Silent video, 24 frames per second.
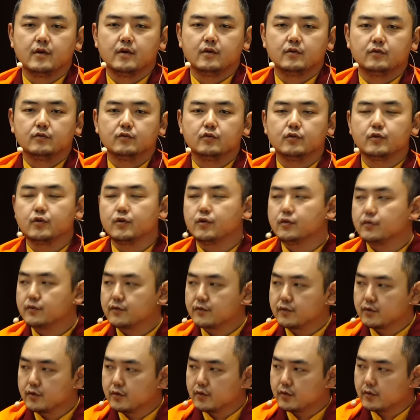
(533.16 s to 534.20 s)
So, you know,
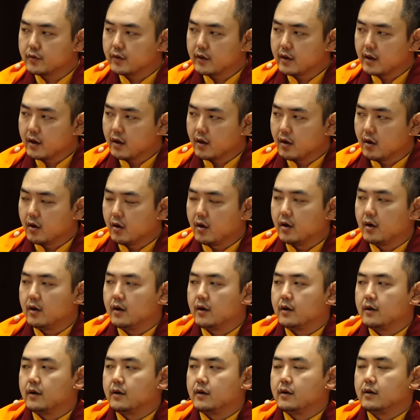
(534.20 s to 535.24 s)
so
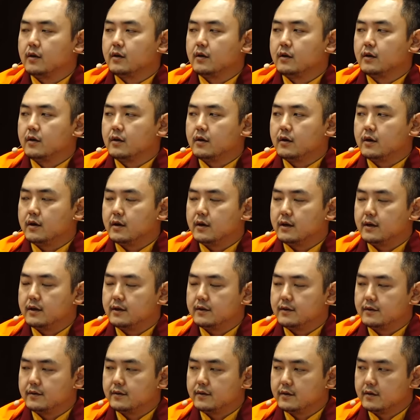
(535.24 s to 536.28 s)
uh,
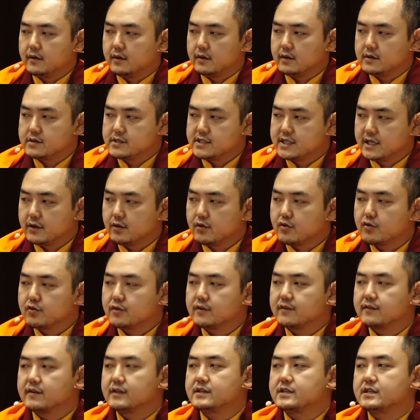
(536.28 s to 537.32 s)

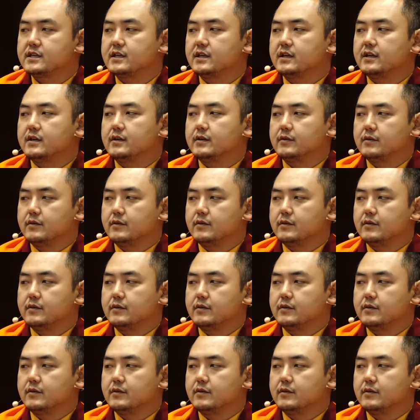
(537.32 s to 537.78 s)
generosity